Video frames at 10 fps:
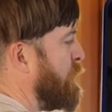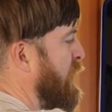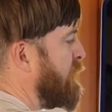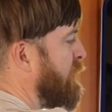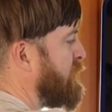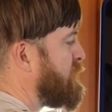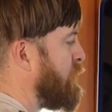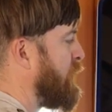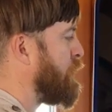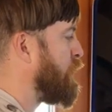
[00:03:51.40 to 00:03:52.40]
a benefit.
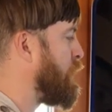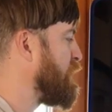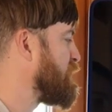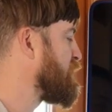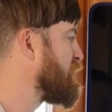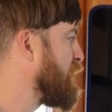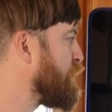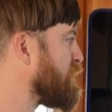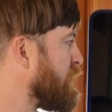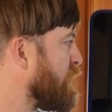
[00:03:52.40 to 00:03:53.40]
So I don't know why this
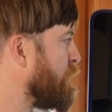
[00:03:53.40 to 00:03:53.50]
example is in